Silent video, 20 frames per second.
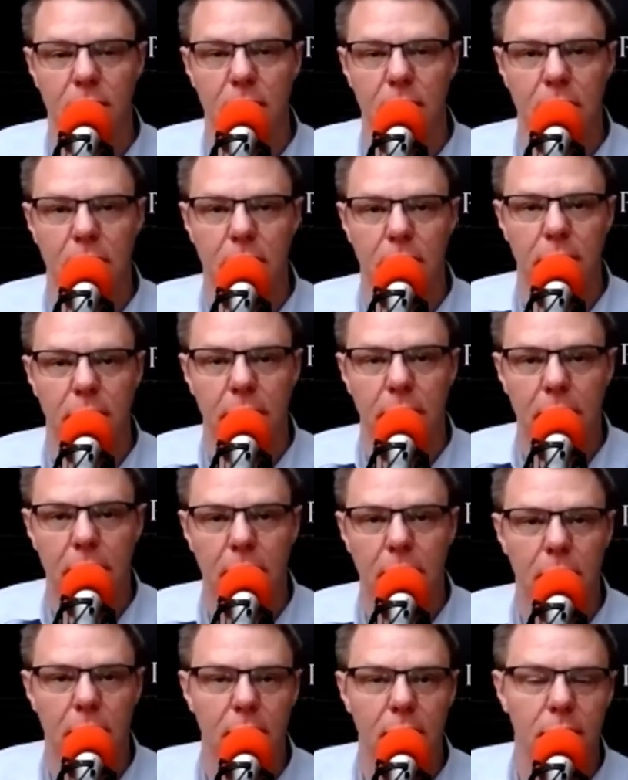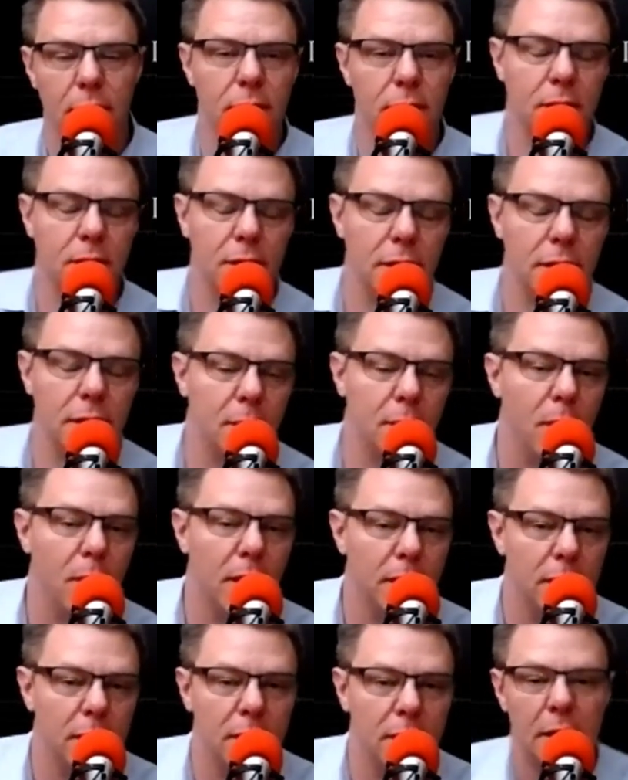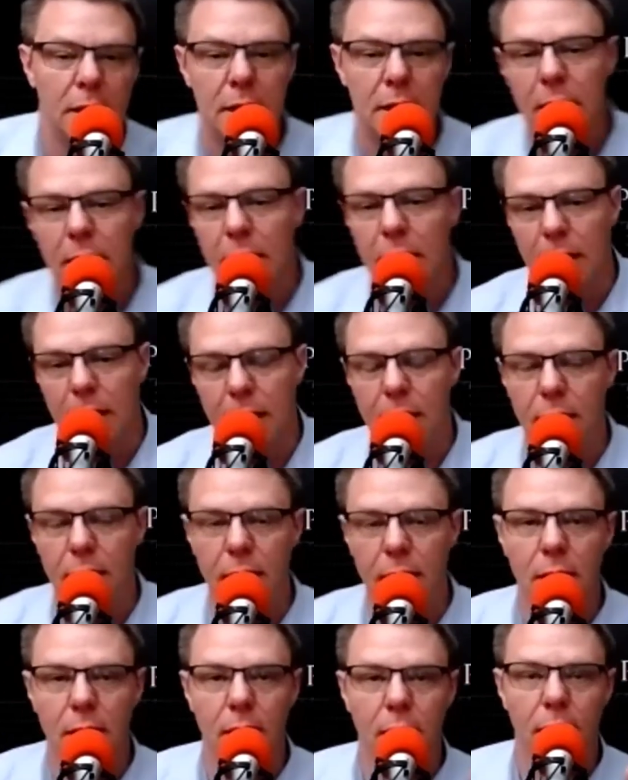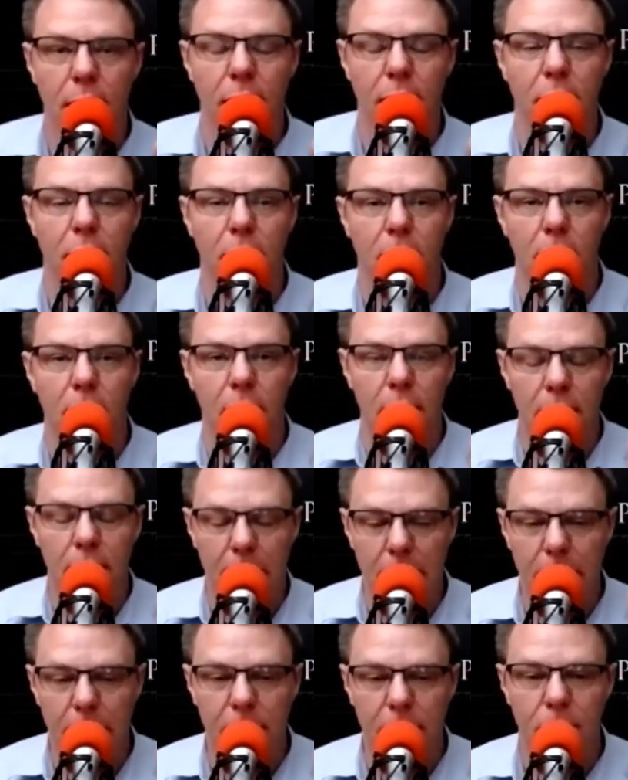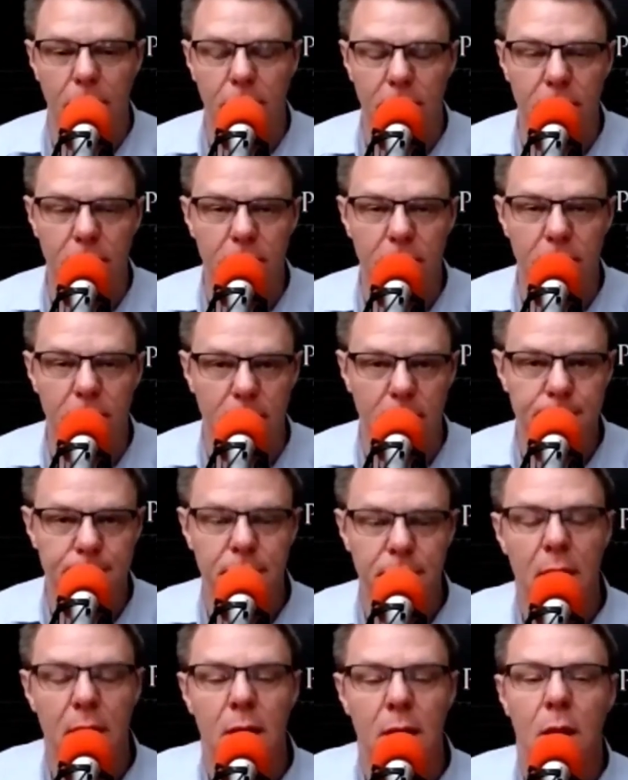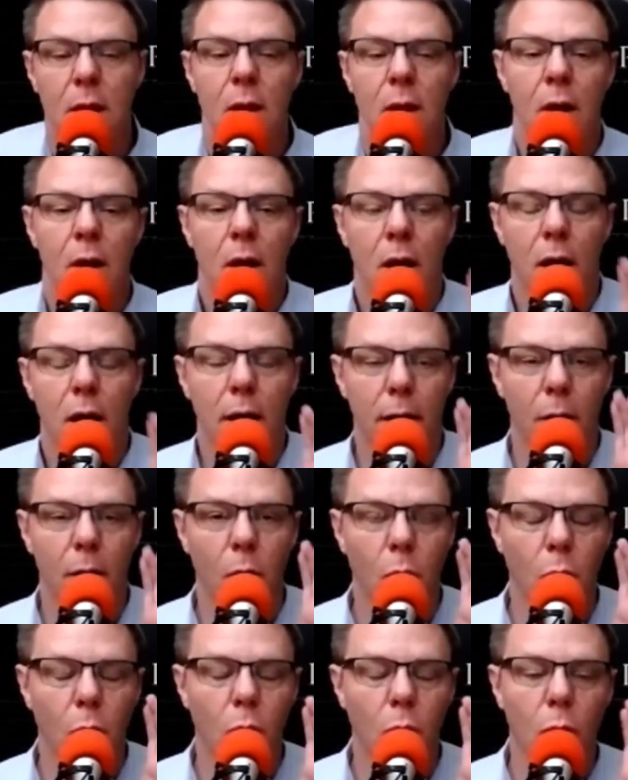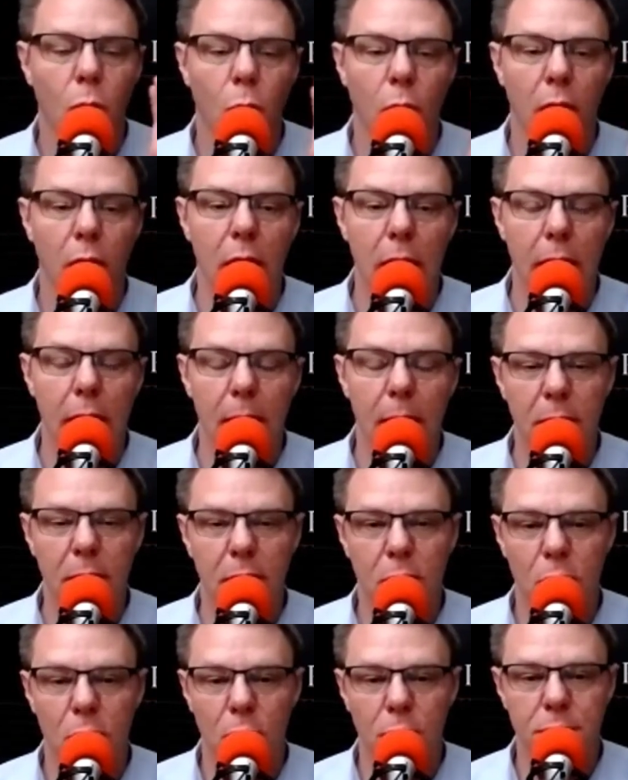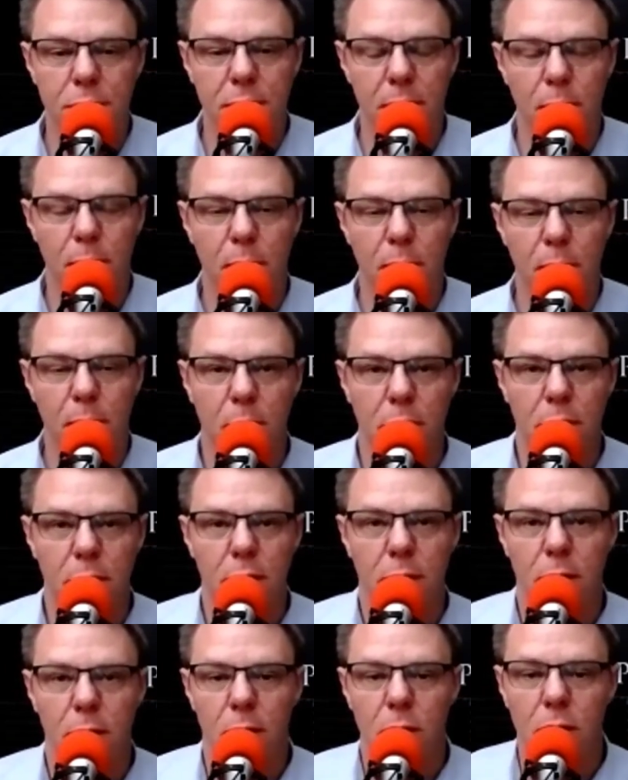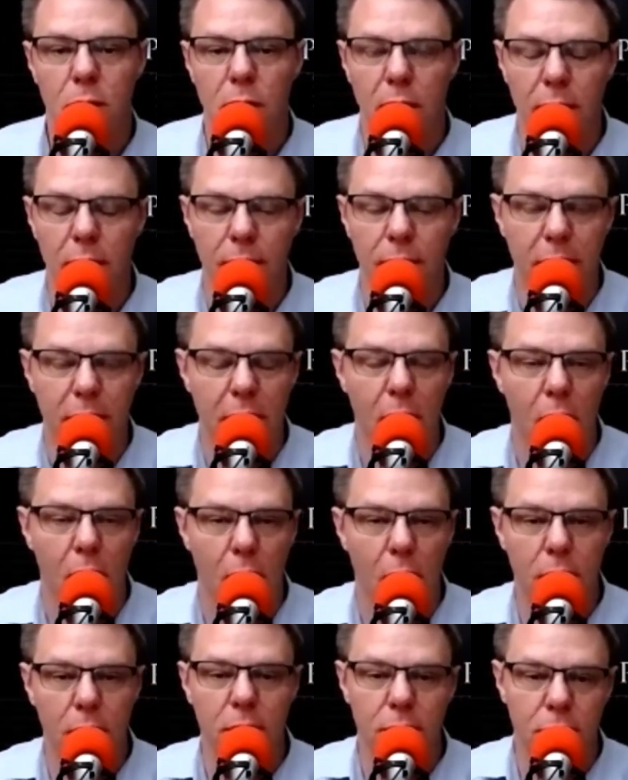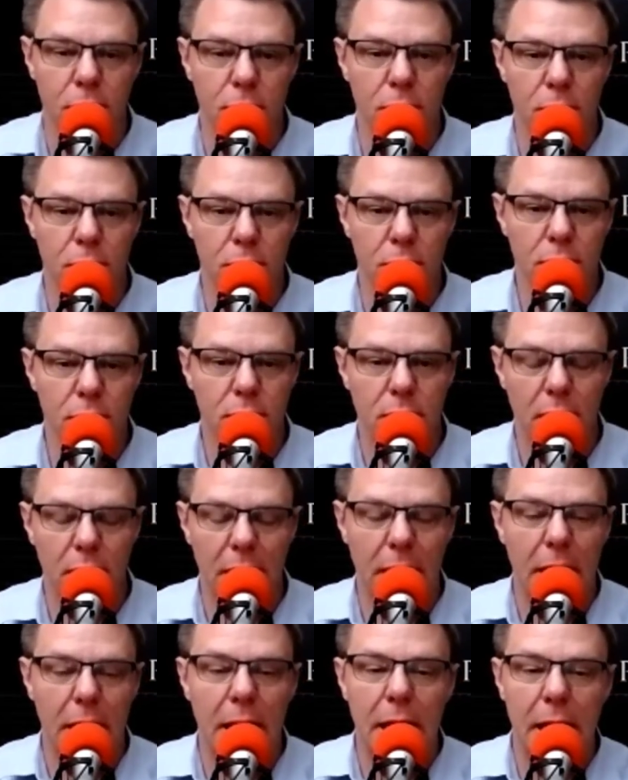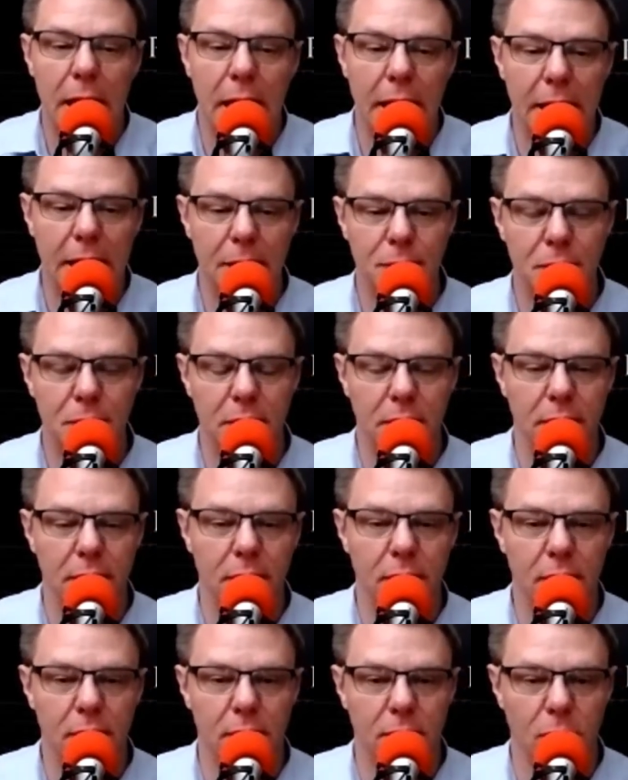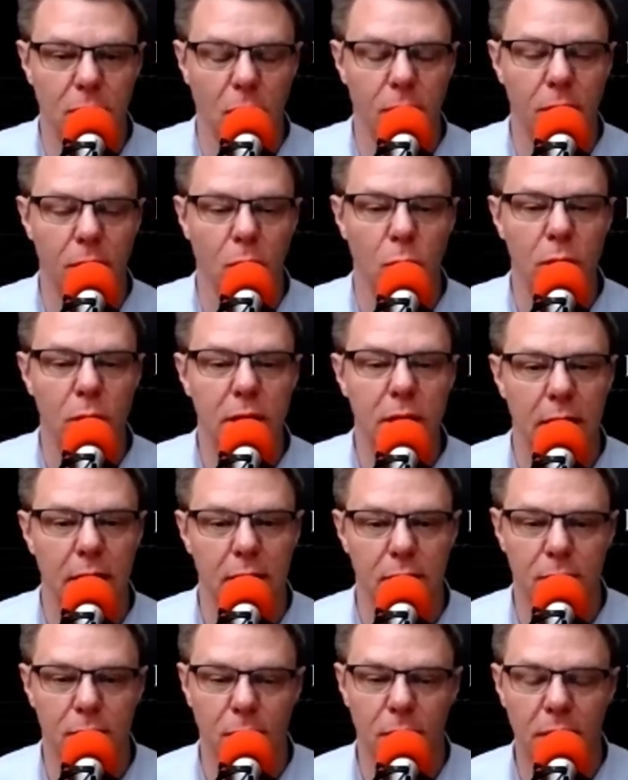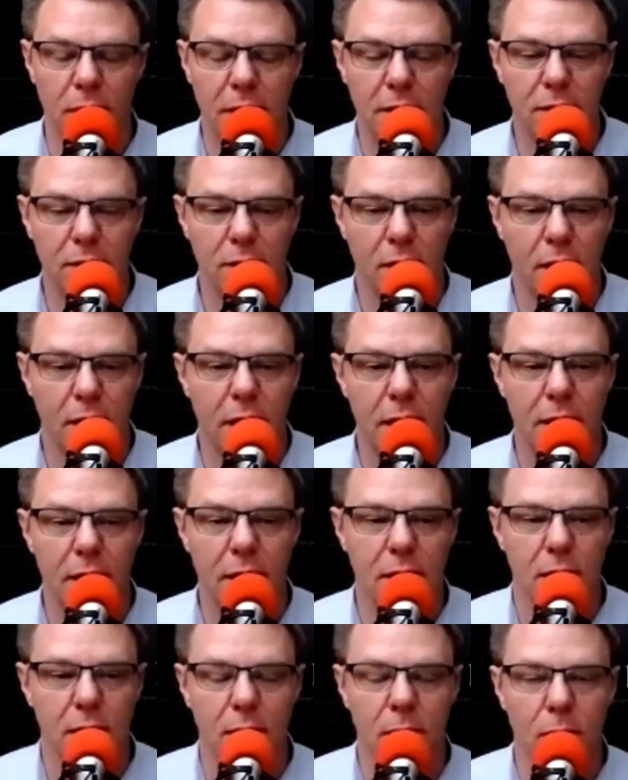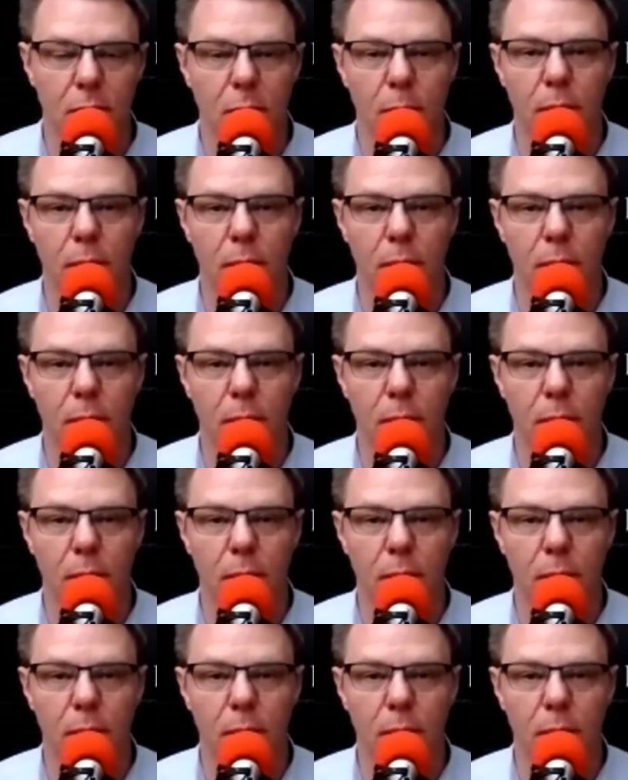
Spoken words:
click a button in their system. What I'm encouraging people to do, if they are concerned, and I actually did this over the weekend, so things are getting a little